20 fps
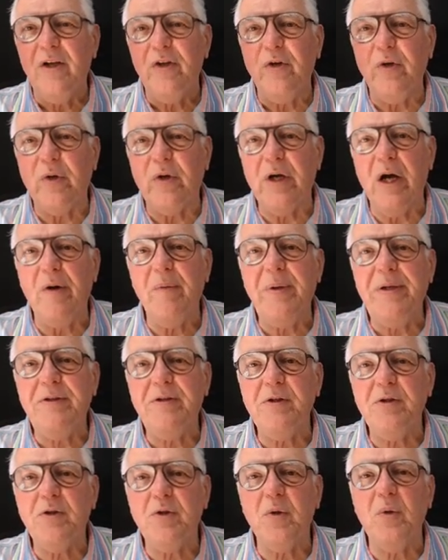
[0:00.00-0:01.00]
you go
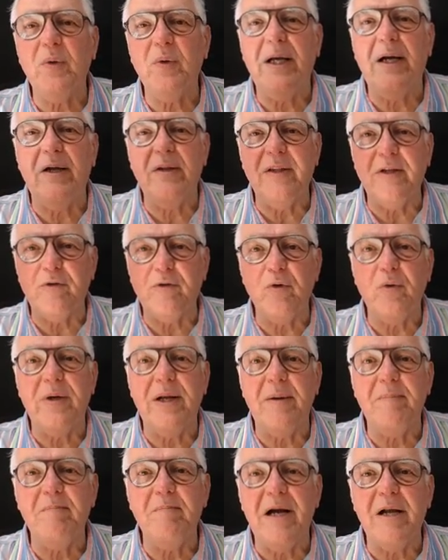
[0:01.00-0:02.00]
into drawdown, the
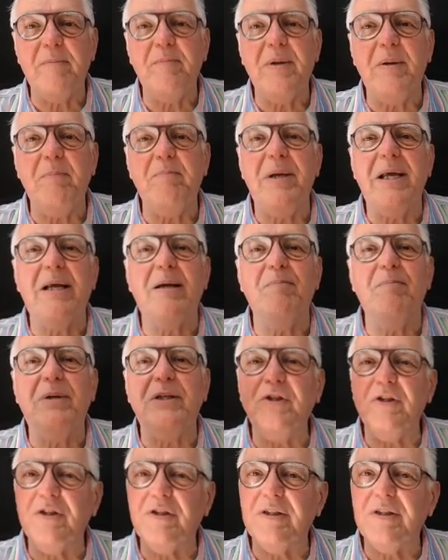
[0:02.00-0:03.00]
drawdown might be big,
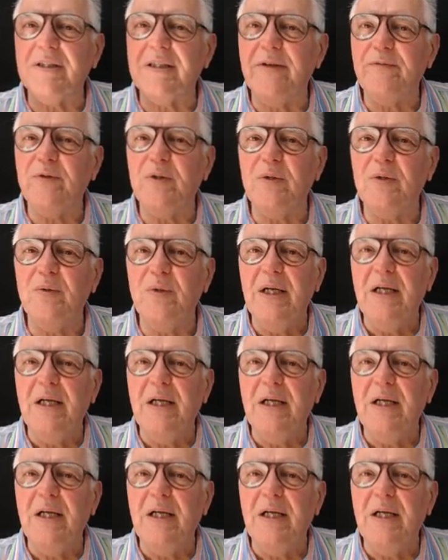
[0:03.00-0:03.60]
but you just have to